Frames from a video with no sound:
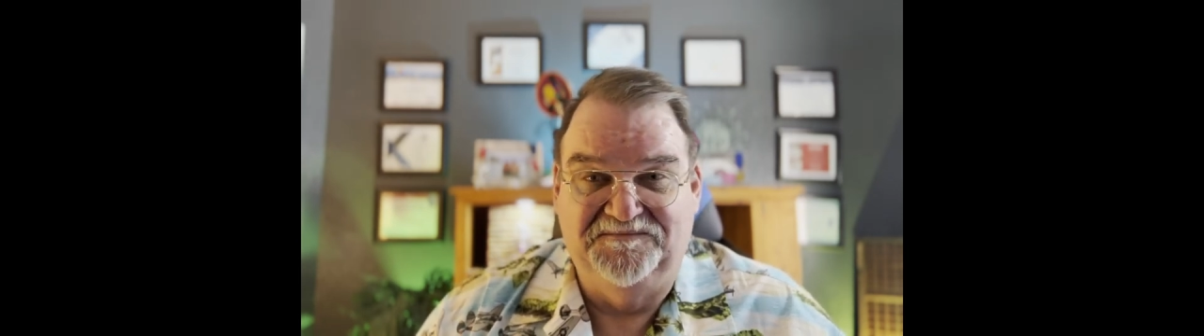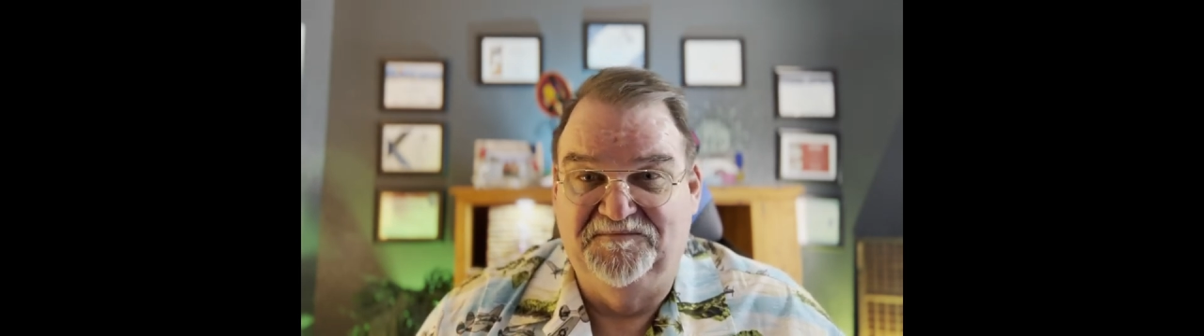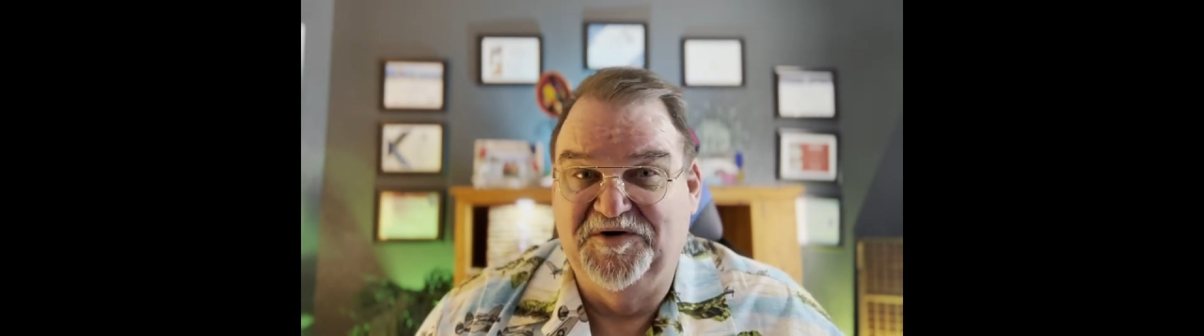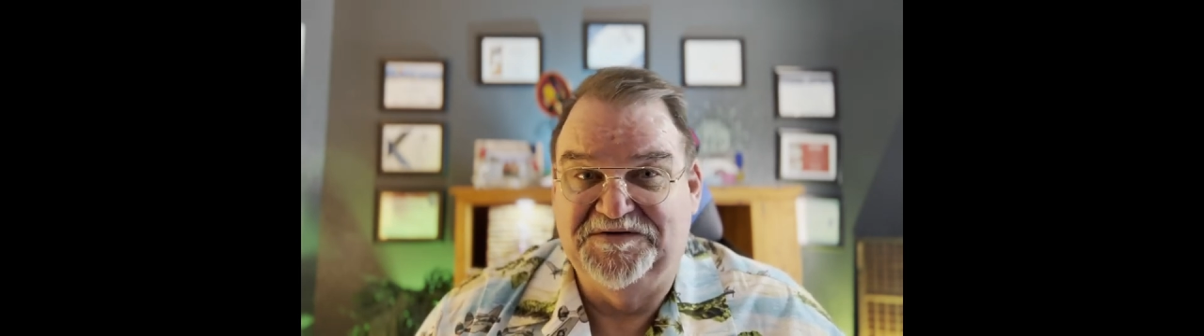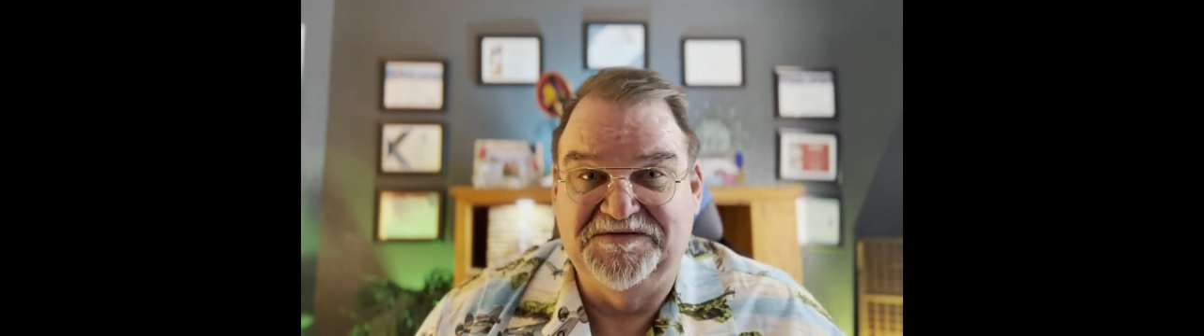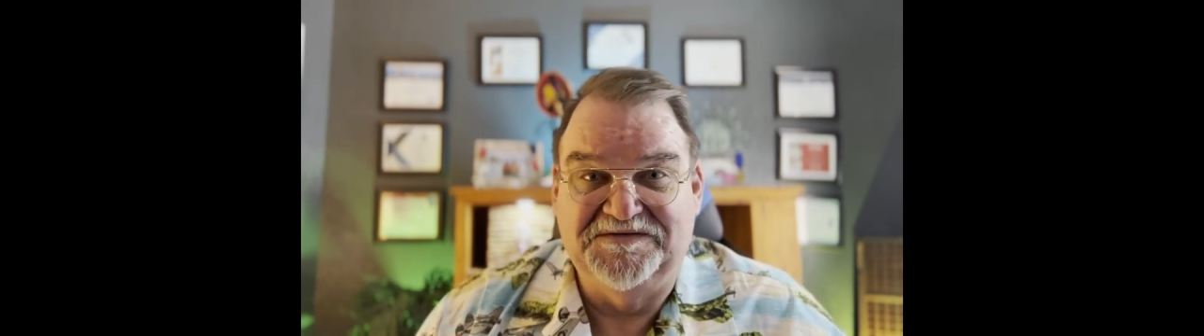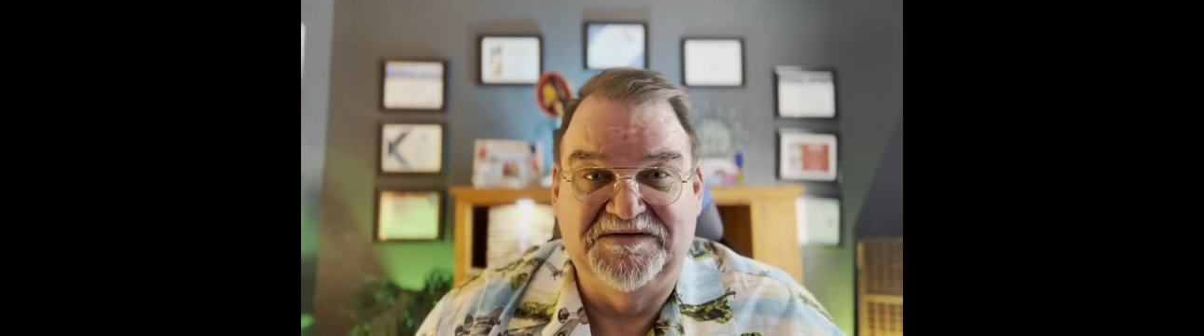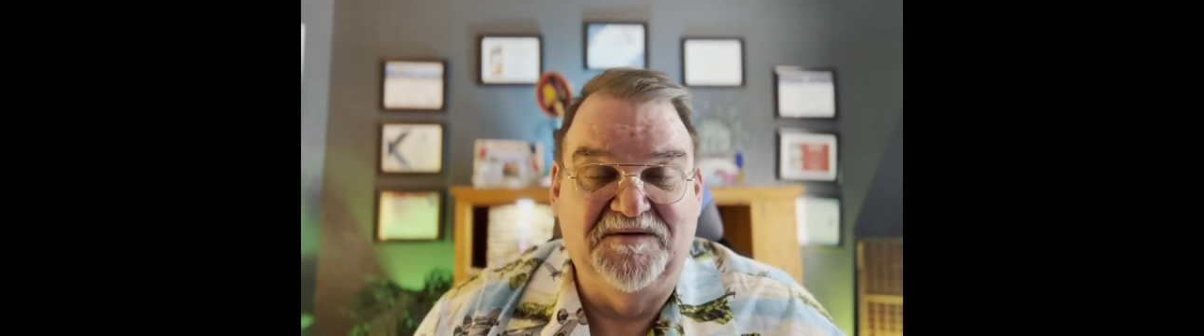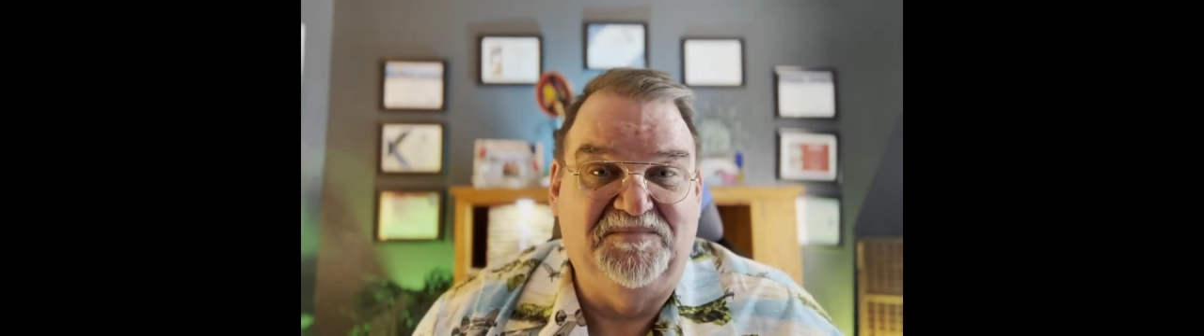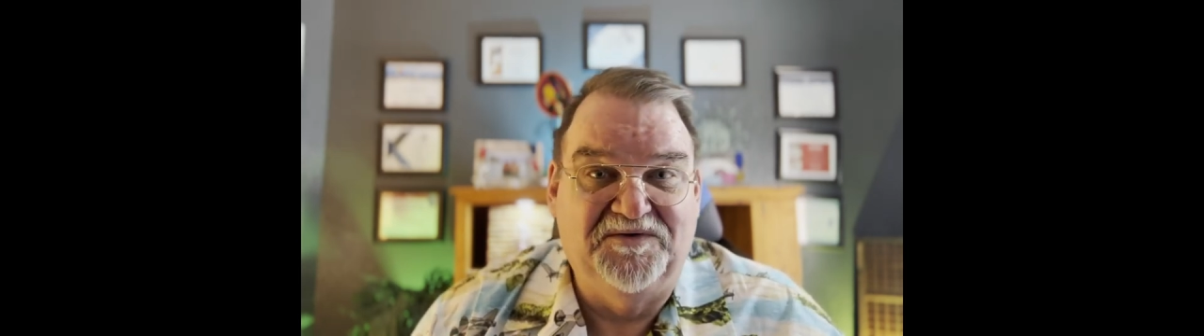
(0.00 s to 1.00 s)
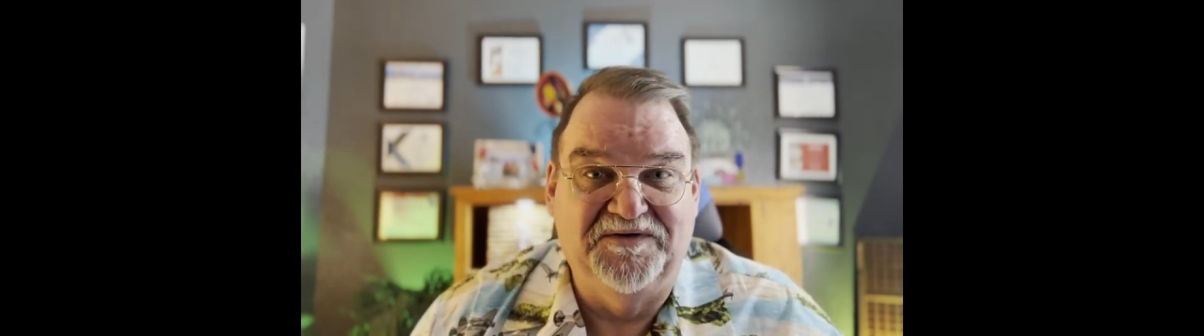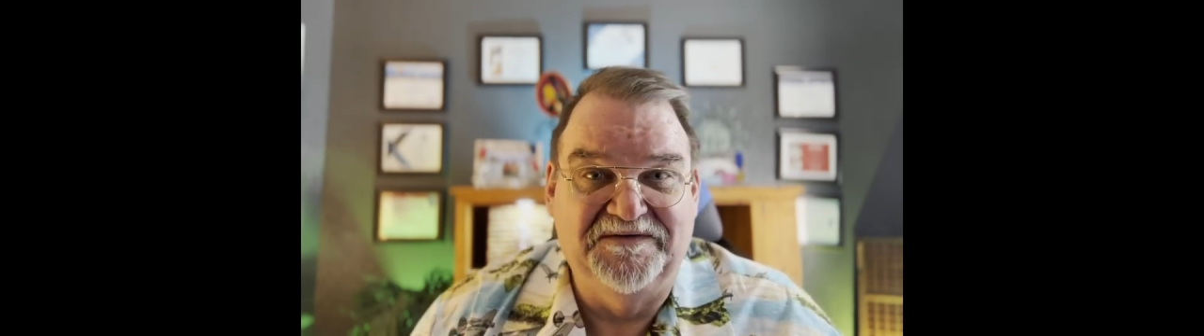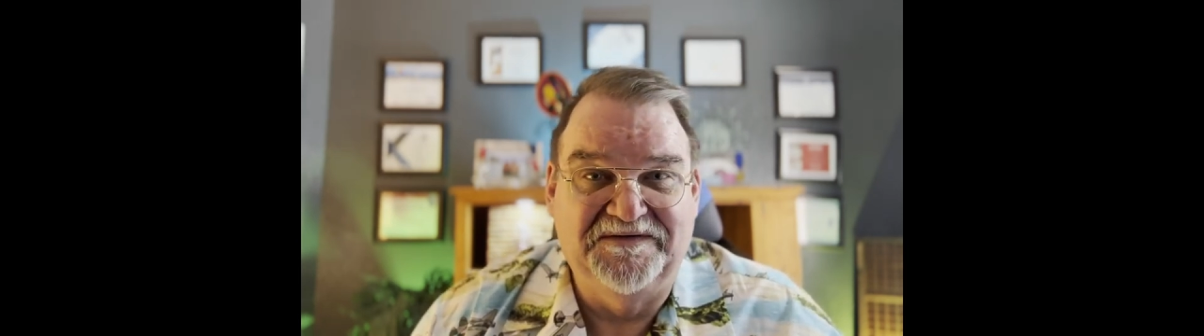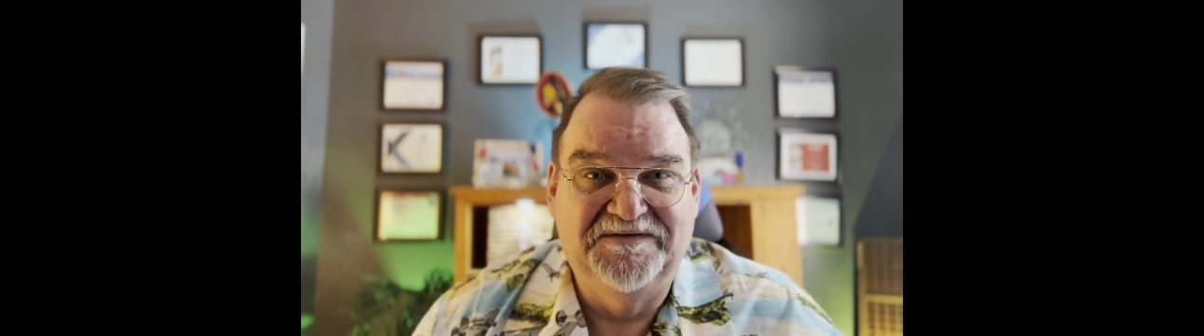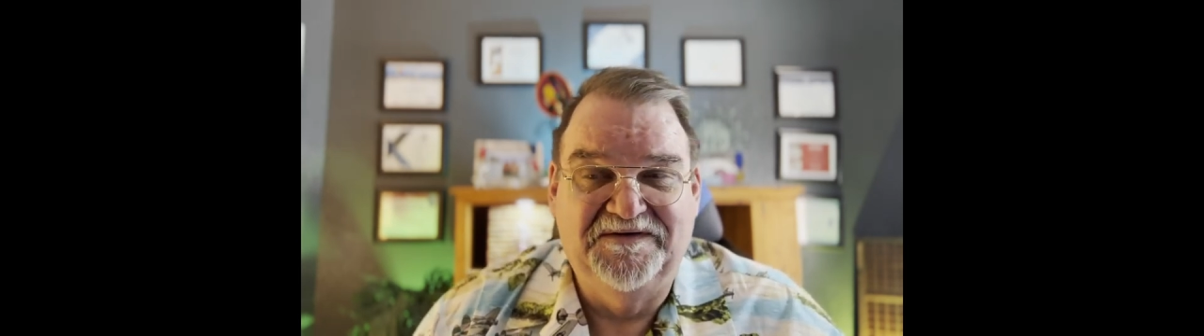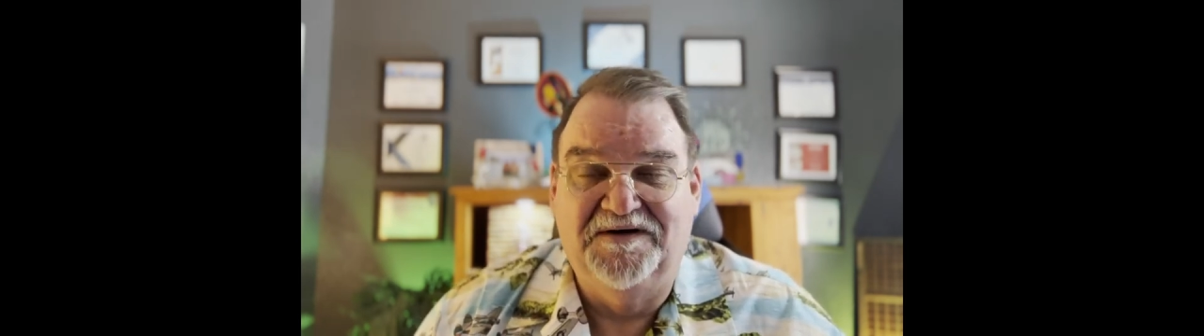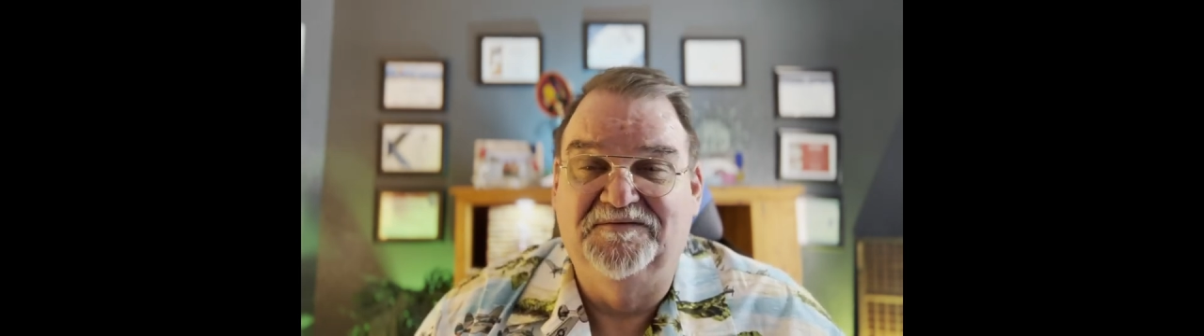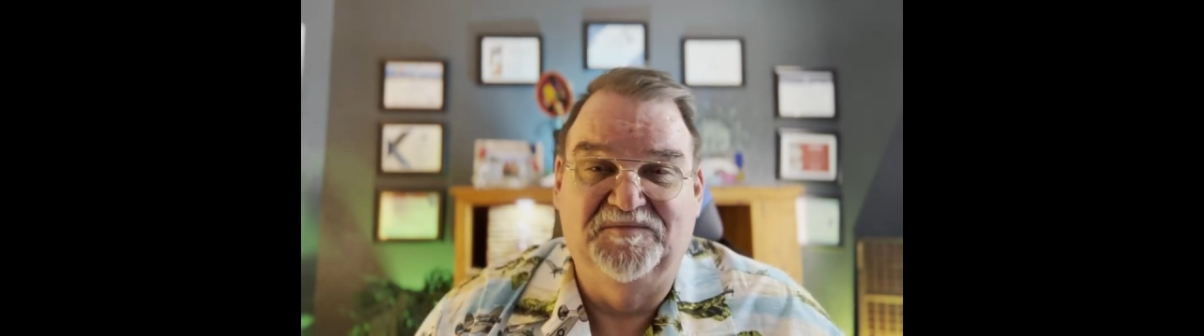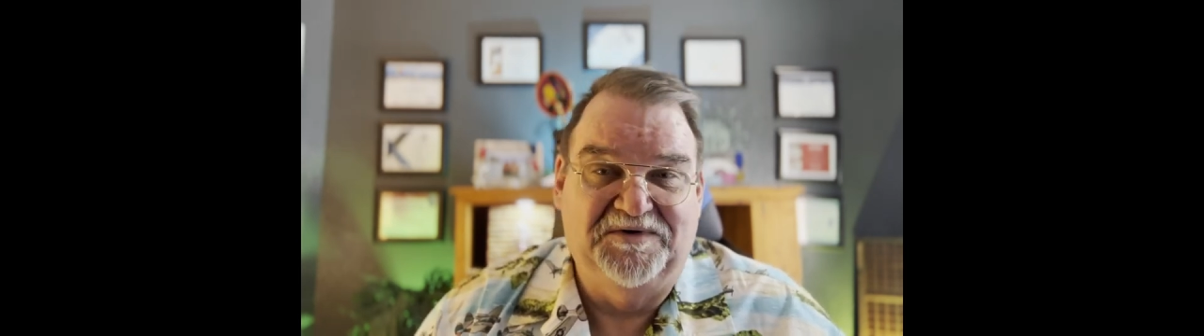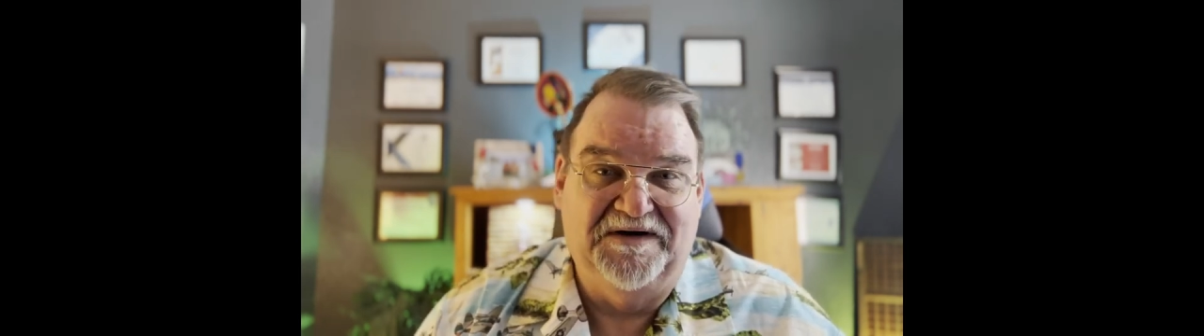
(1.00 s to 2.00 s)
merchants in the port
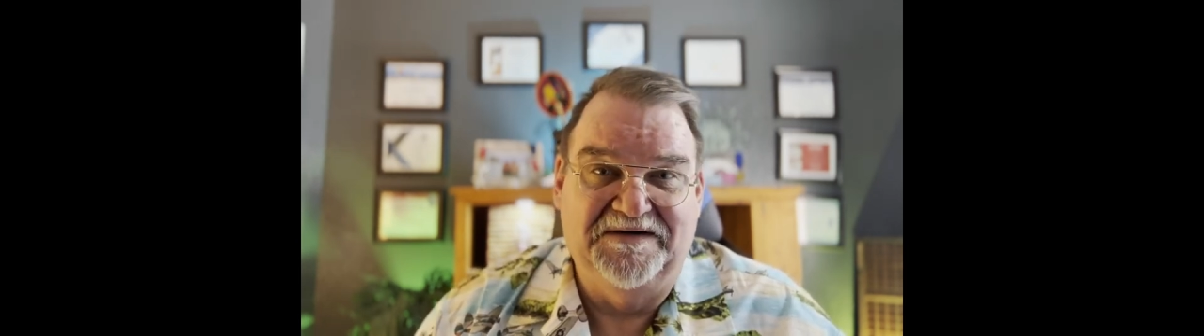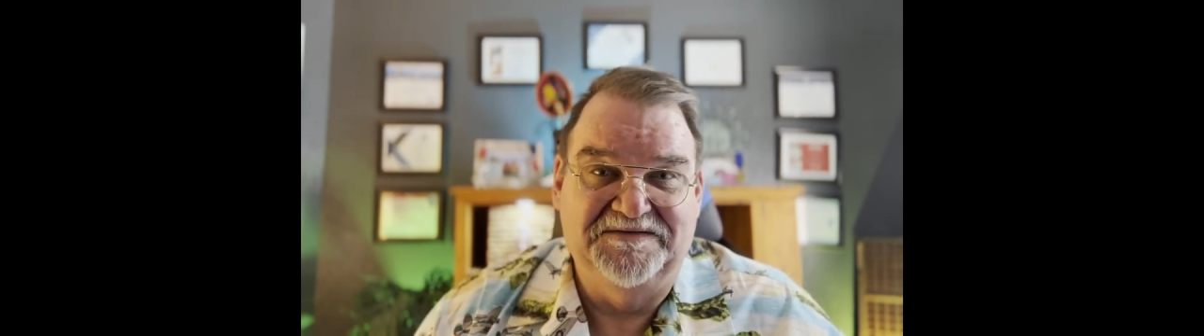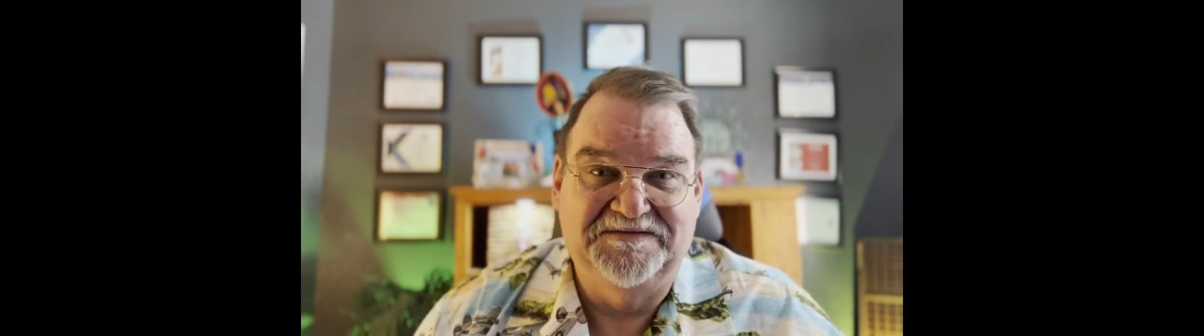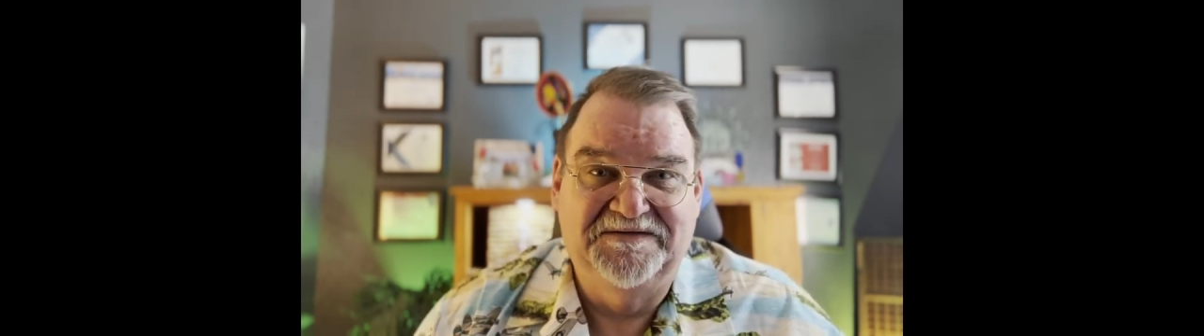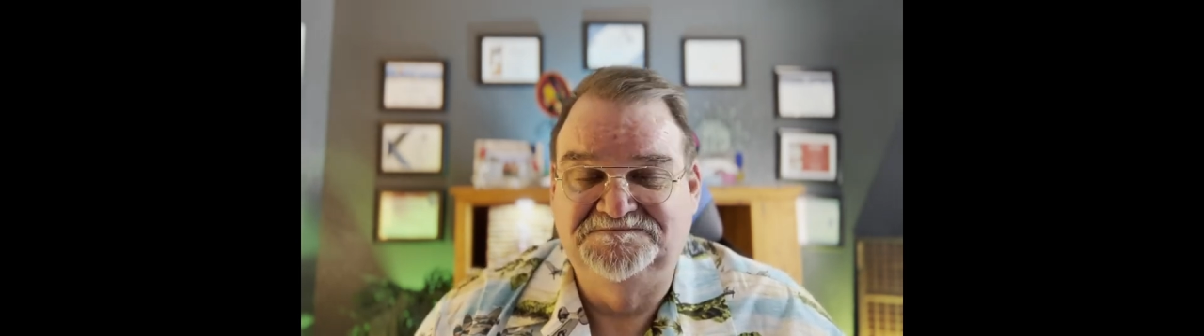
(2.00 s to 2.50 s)
over price.